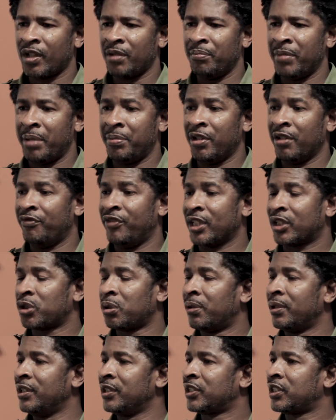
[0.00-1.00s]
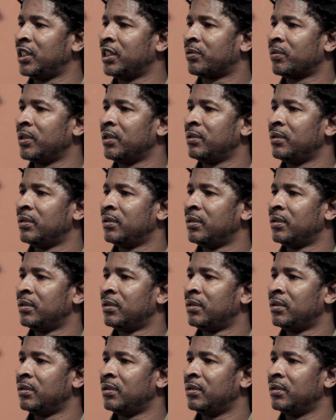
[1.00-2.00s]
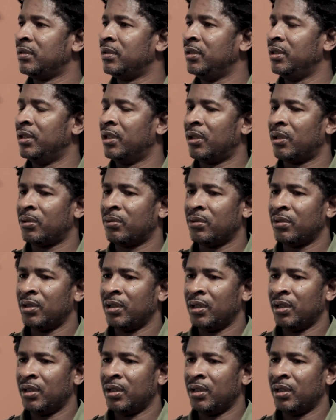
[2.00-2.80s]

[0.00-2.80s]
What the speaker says: maybe a Victoria's Secret, you know,